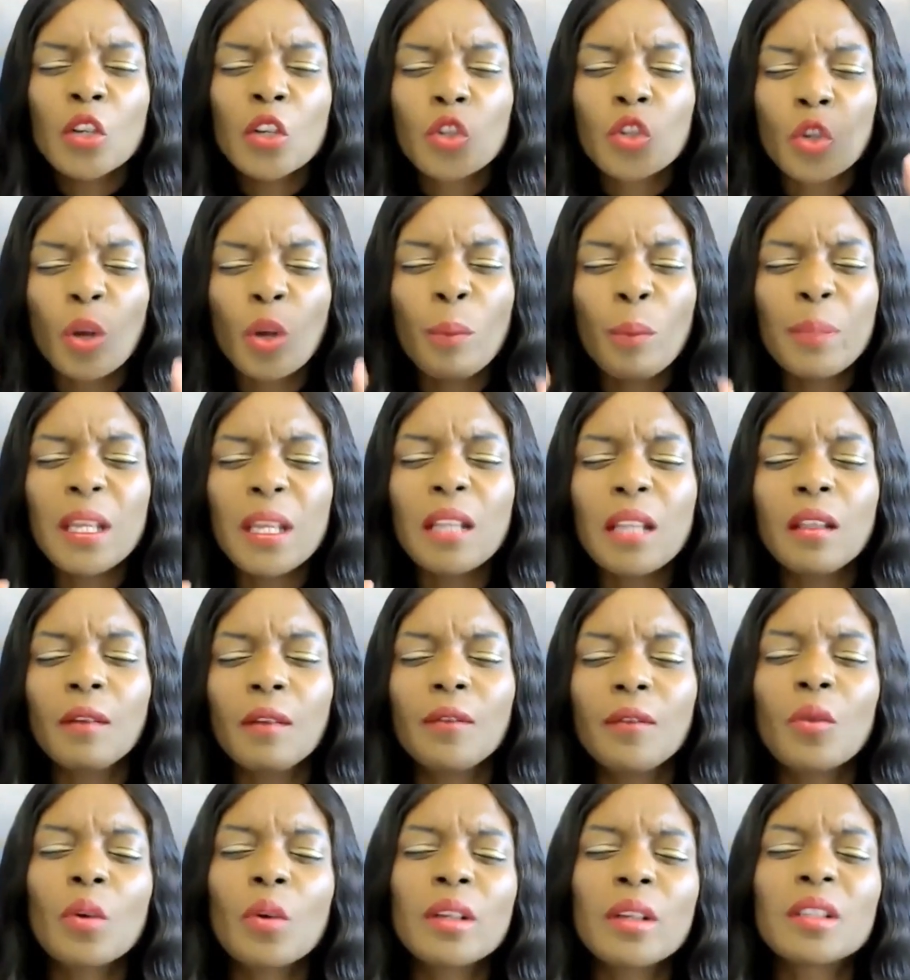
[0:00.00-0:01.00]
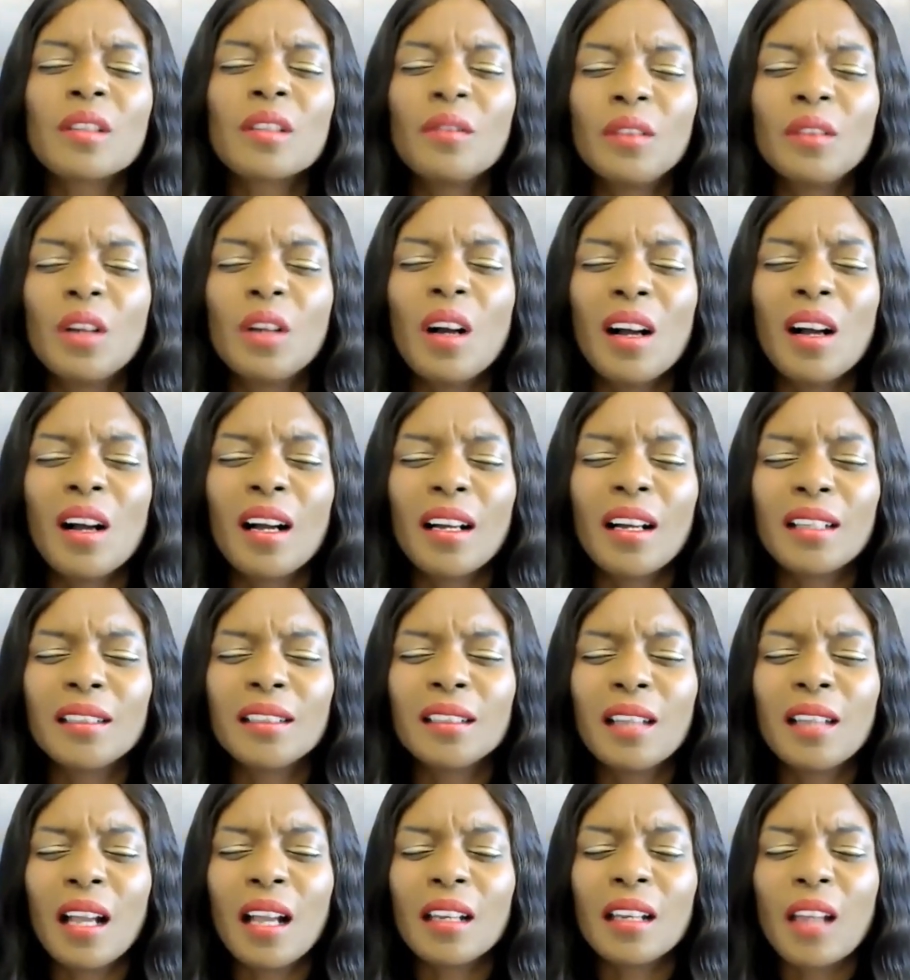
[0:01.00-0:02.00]
to be the voice of
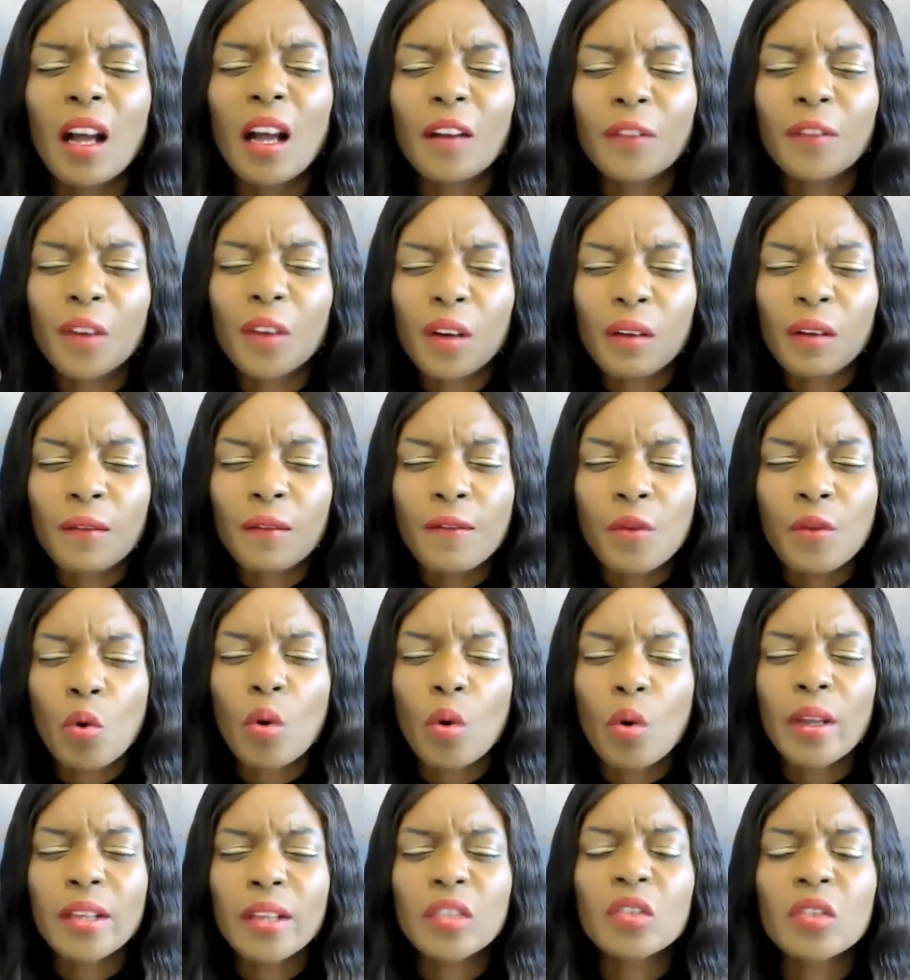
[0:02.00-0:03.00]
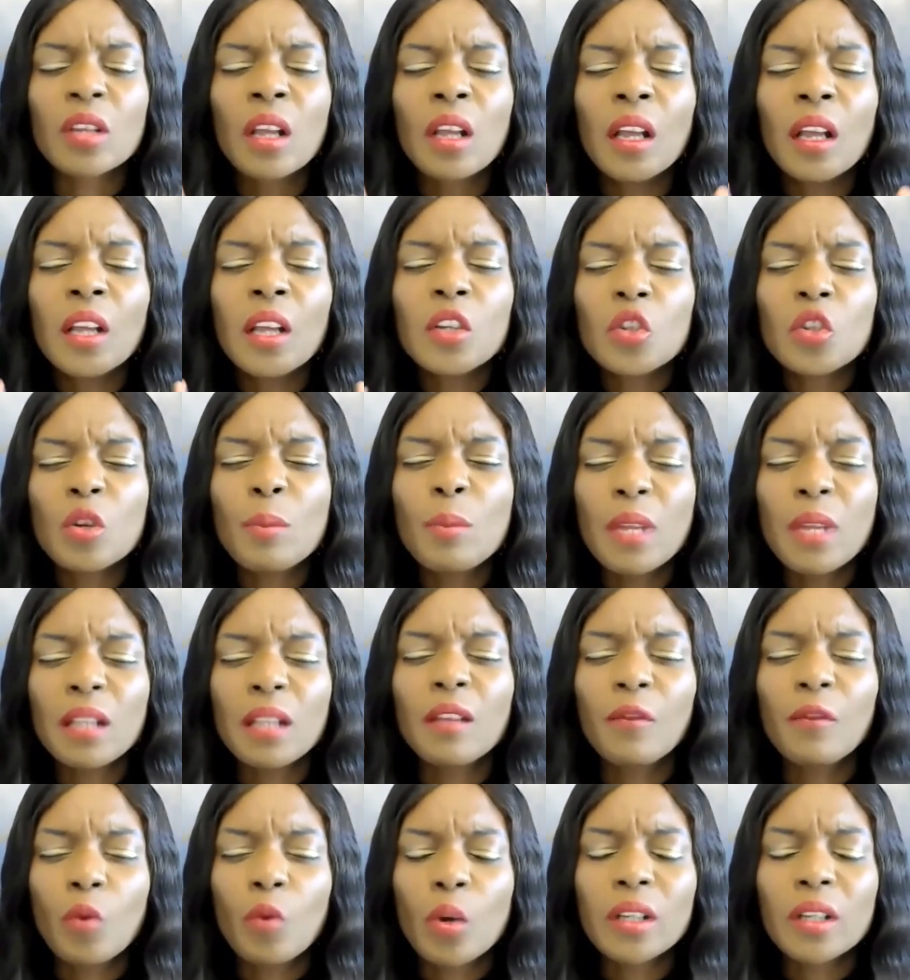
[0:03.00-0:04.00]
God. Allow for our voice to be
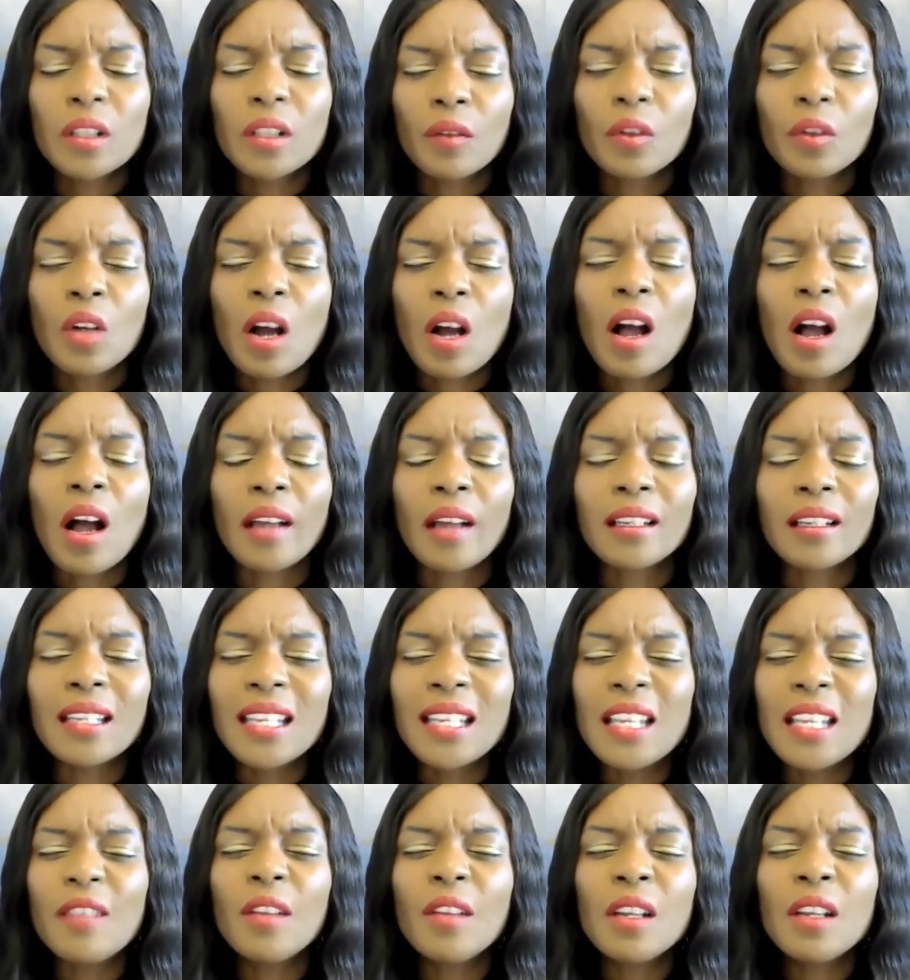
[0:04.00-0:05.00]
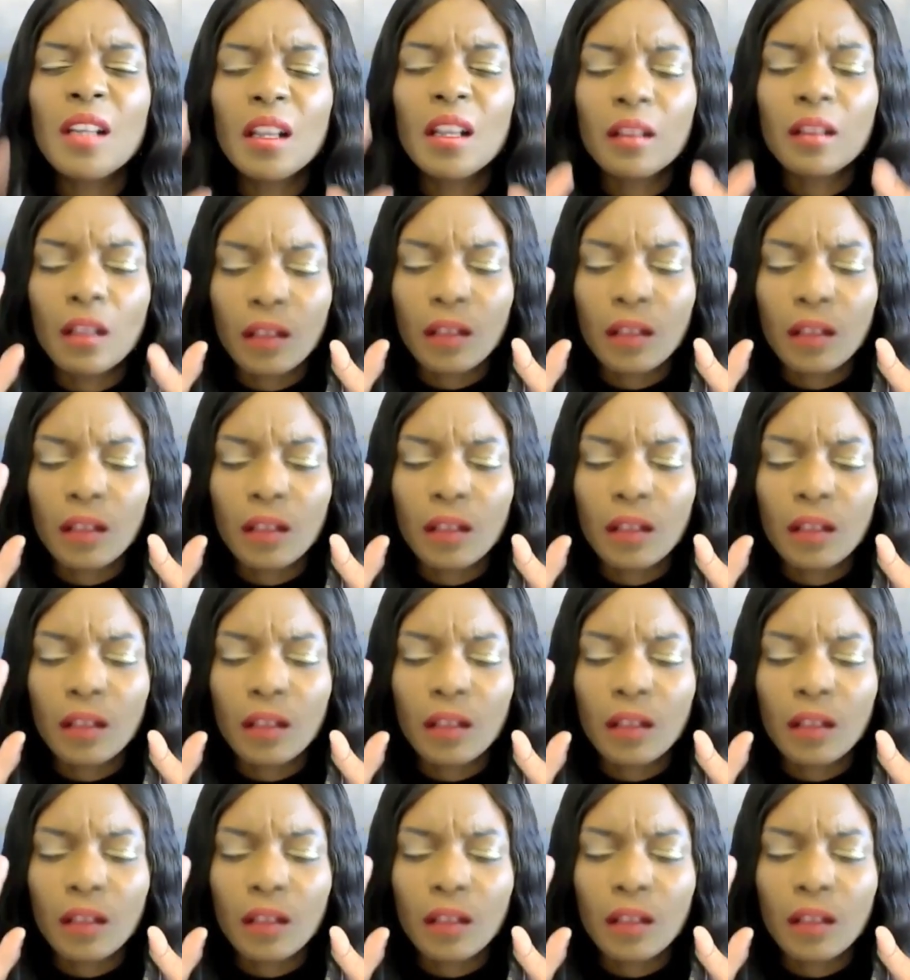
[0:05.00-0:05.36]
the voice of God, even in